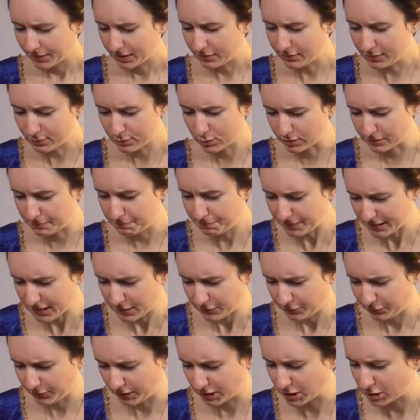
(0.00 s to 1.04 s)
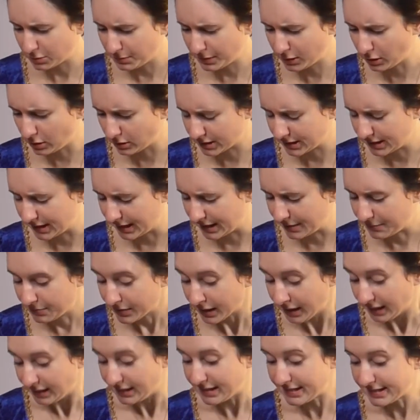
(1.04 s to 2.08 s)
There is not a bit of fish to be got today.
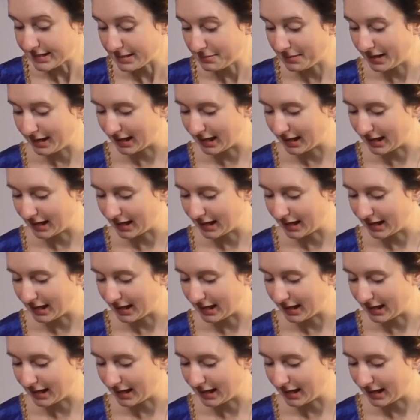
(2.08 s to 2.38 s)
Lydia,